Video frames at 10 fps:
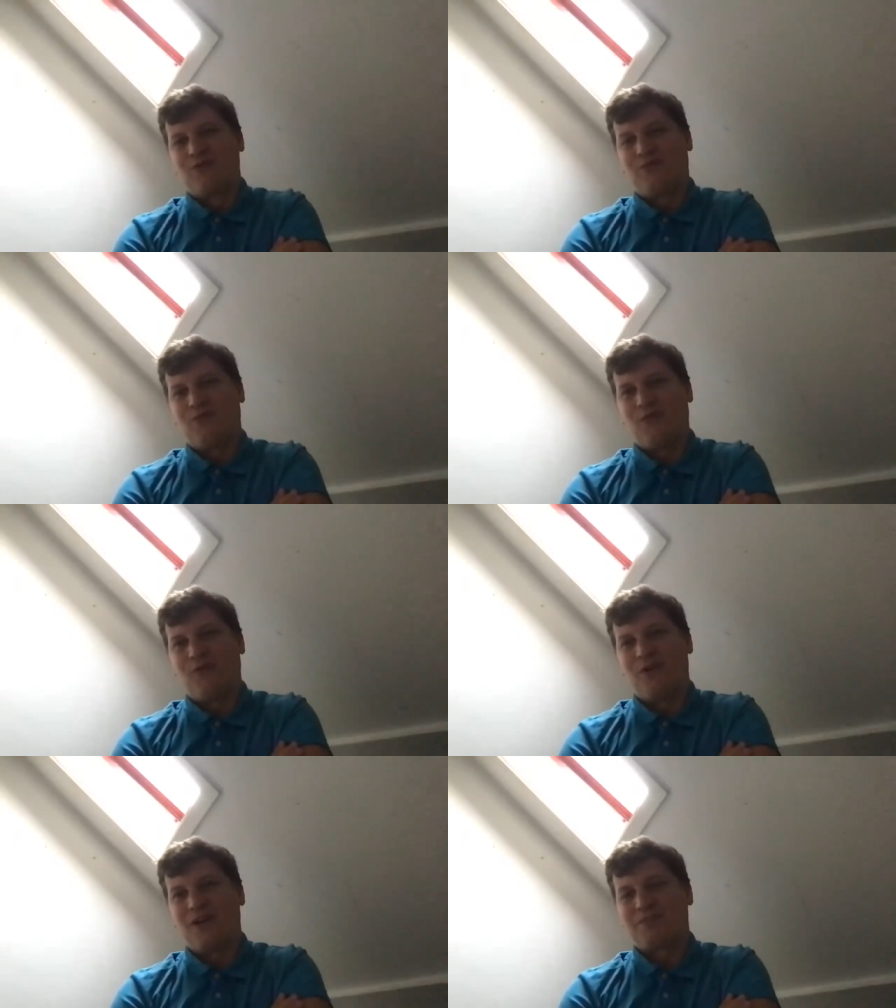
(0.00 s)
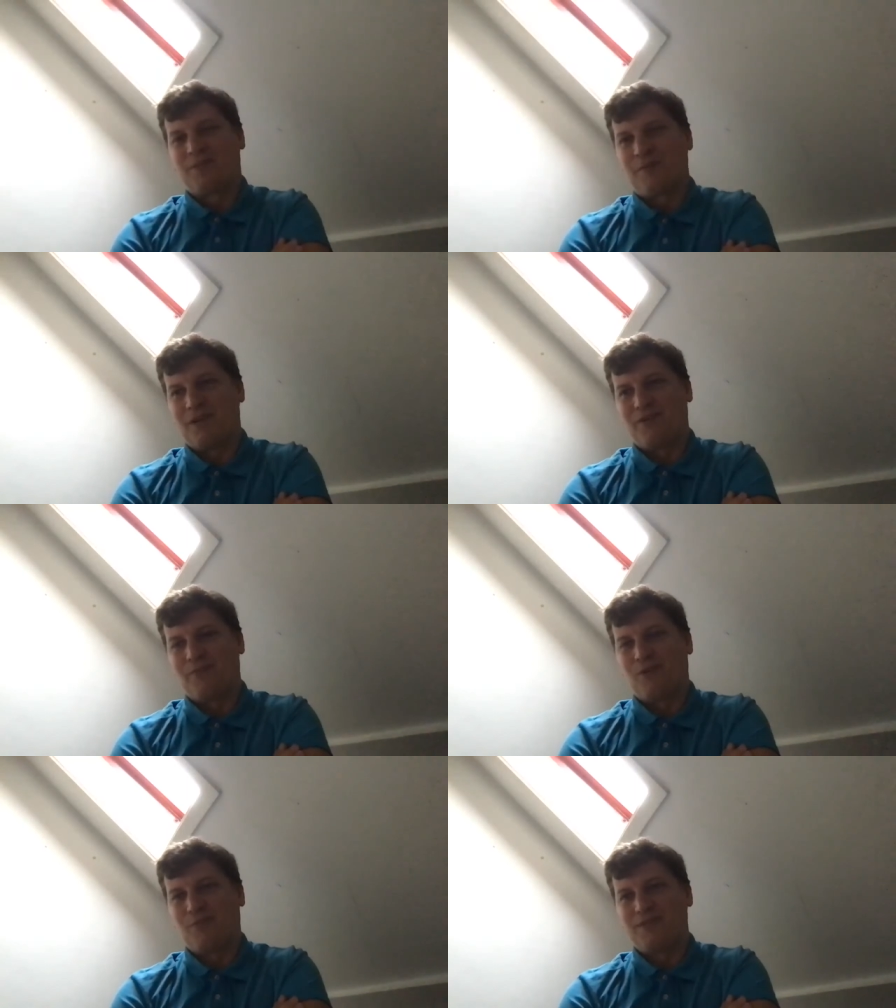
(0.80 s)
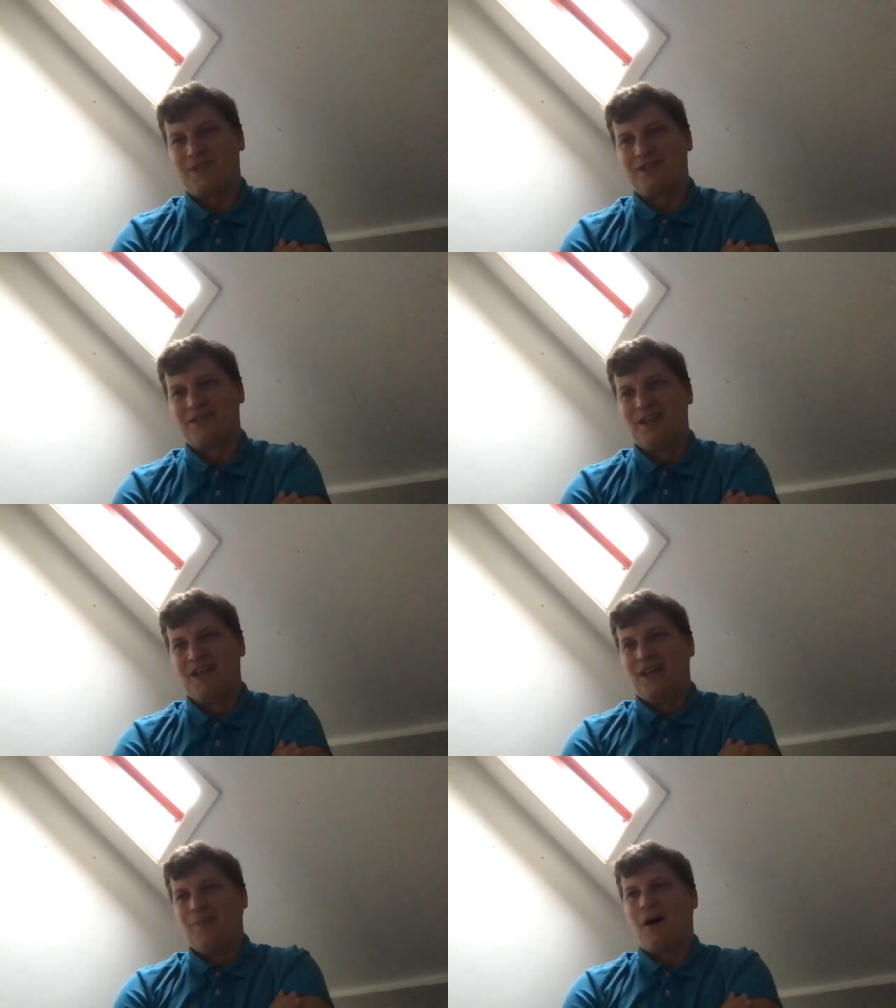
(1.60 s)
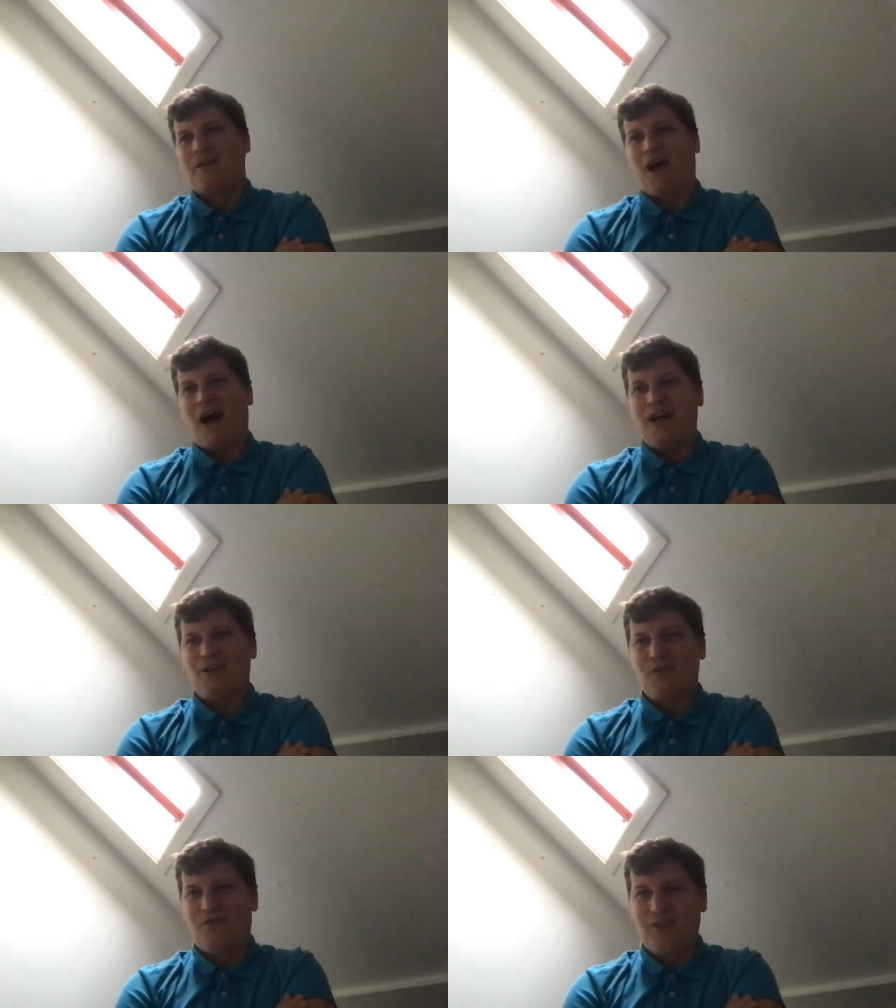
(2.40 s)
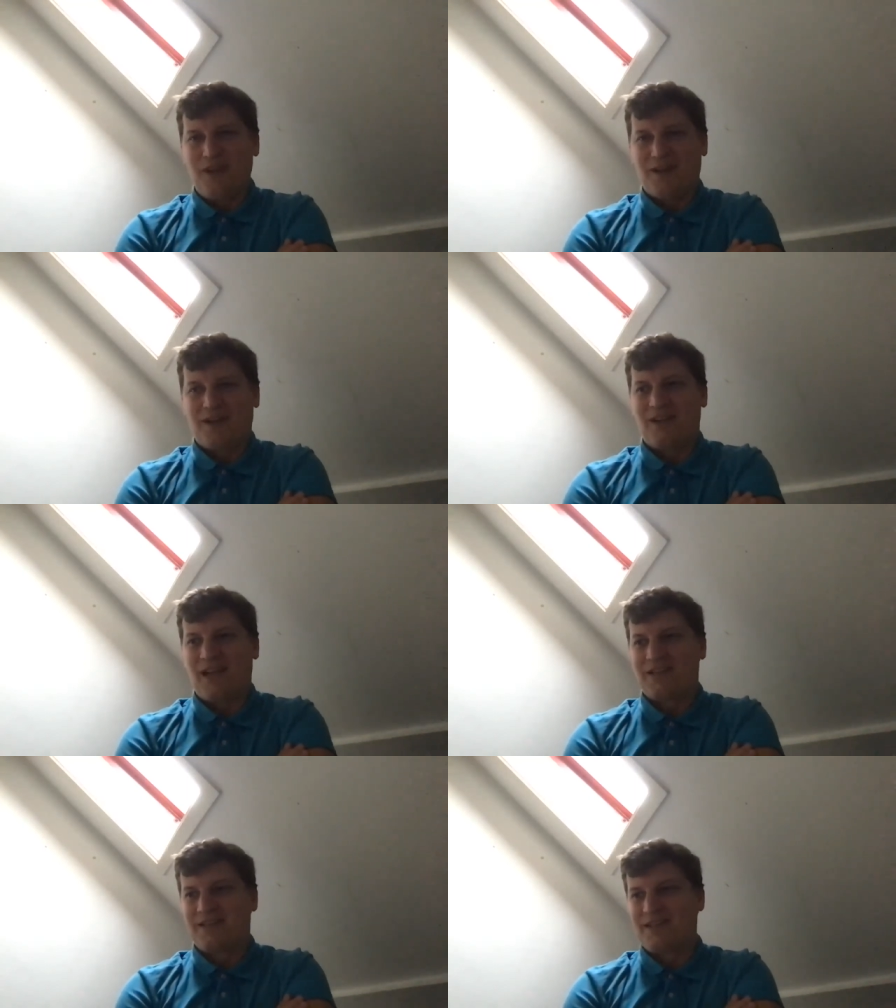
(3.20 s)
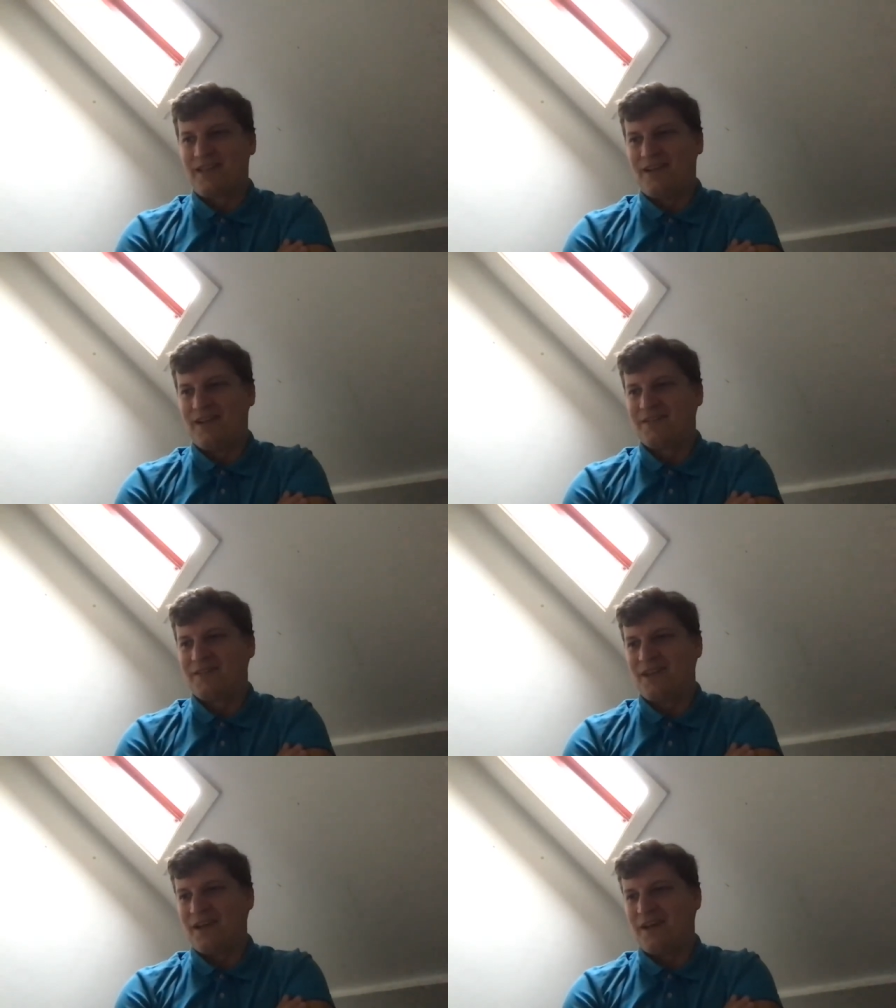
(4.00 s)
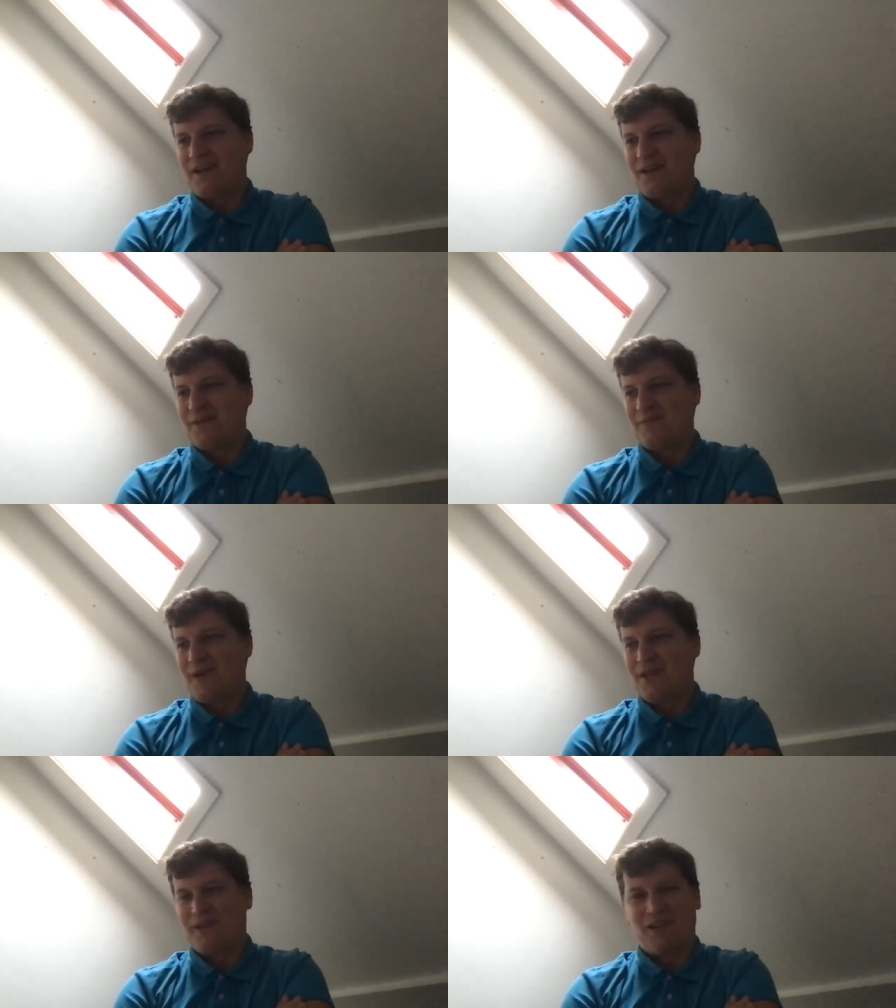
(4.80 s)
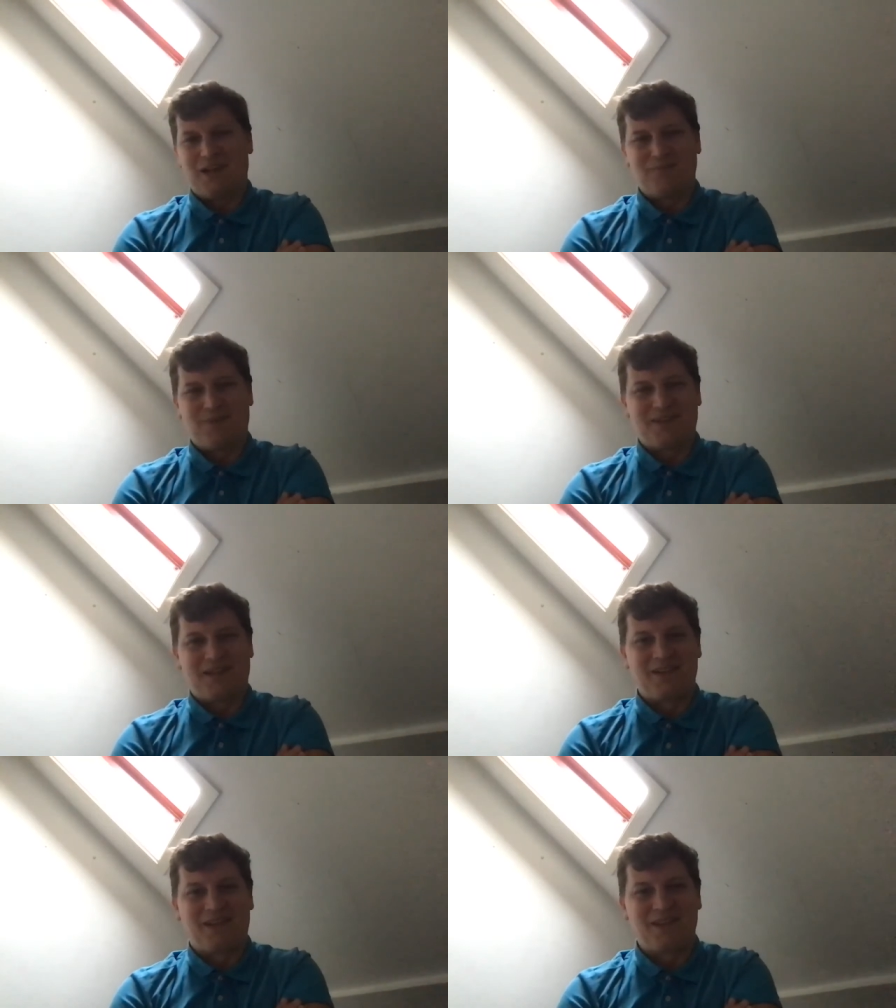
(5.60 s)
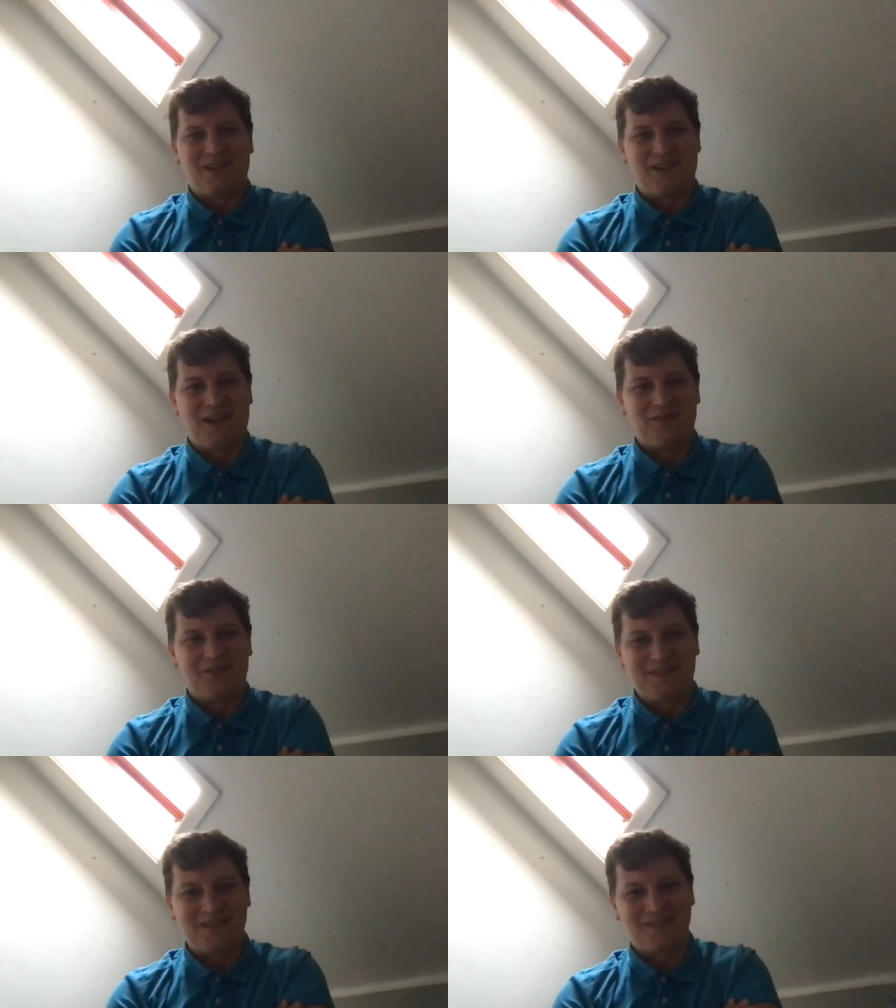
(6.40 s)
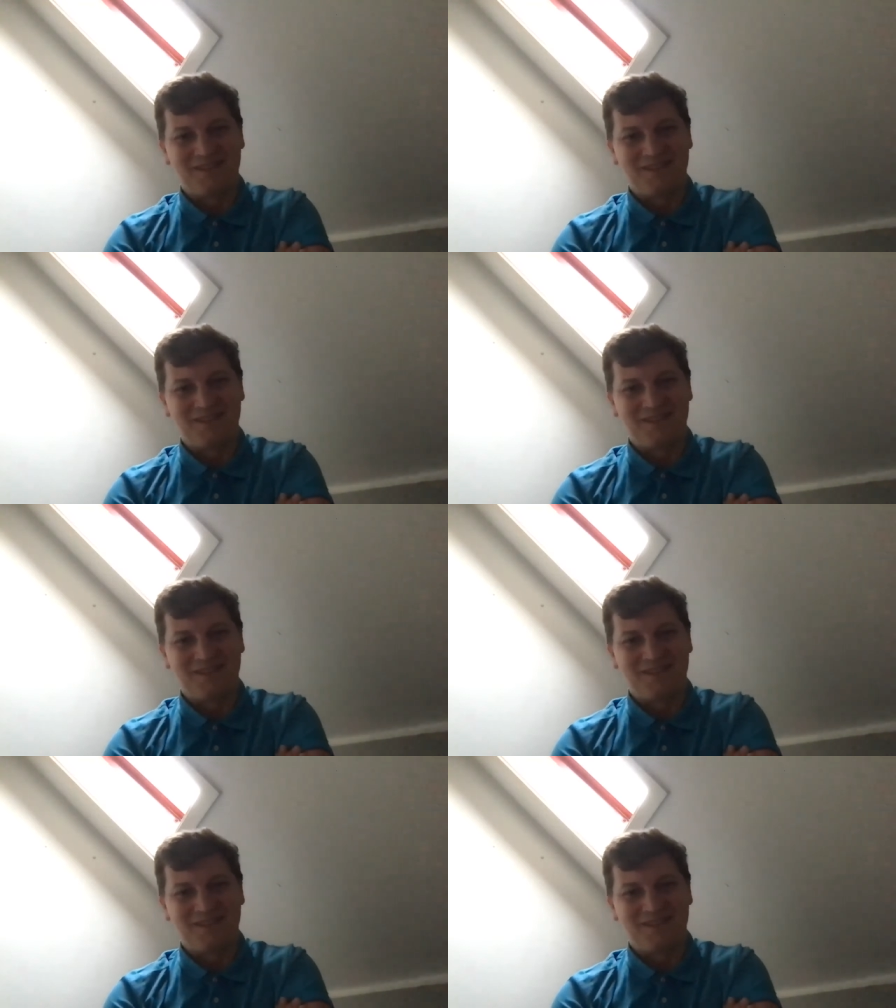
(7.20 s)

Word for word: for experimental purposes, but mm-hmm. I don't think like serious uh, medical experts can can rely on this.